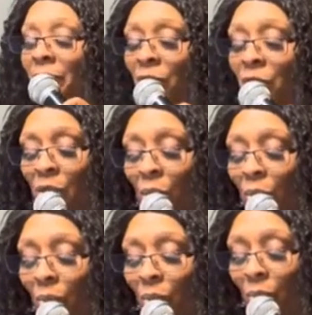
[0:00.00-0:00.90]

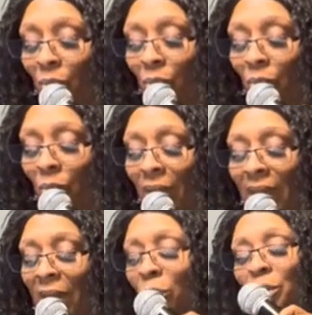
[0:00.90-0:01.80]
So
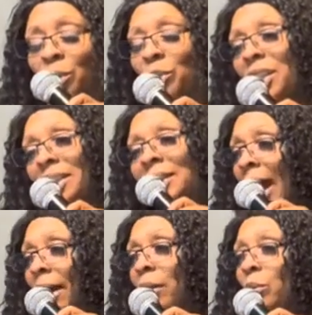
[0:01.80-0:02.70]
he don't do just
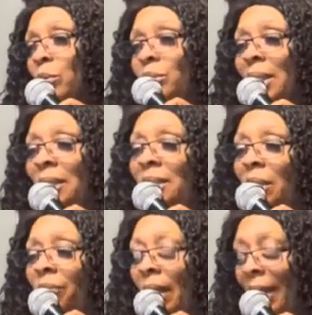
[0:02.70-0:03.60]
titles and
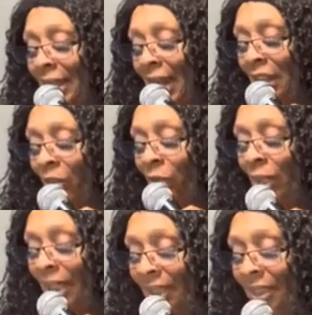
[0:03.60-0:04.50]
stuff like that. If
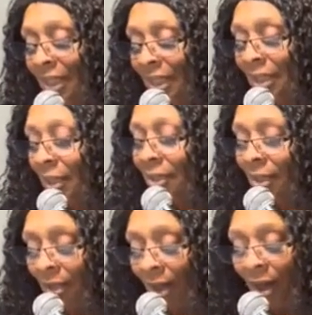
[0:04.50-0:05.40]
we listen
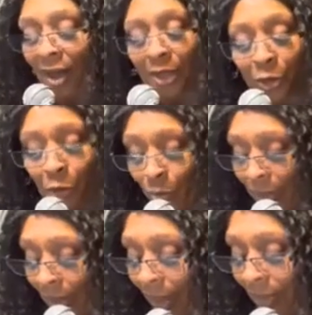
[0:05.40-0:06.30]
to God and do
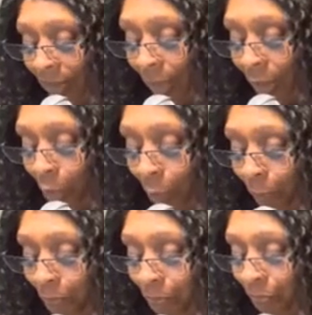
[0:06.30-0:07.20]
what God say
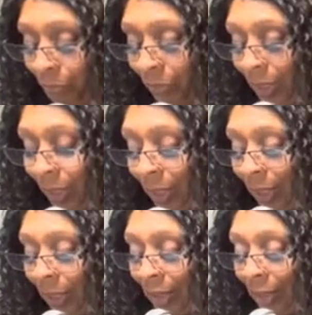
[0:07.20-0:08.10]
do.
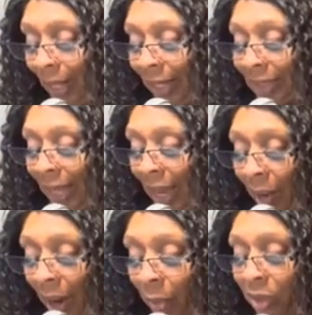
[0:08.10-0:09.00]
Like I said,
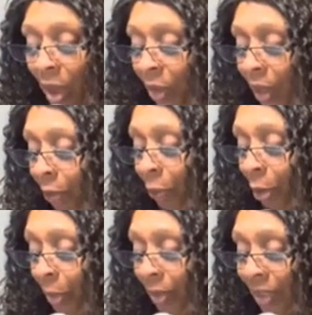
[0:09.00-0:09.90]
Abraham was called out
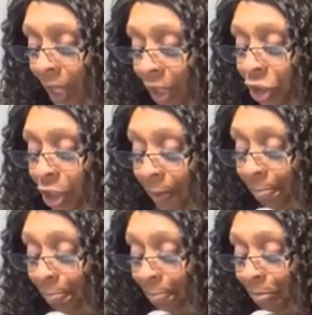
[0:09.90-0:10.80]
for a possession.
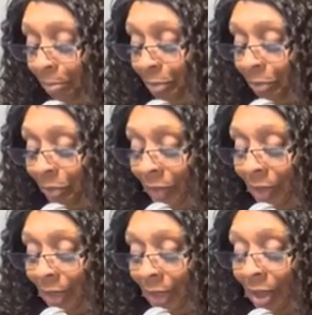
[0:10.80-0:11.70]

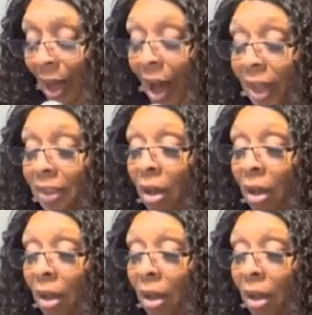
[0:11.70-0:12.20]
God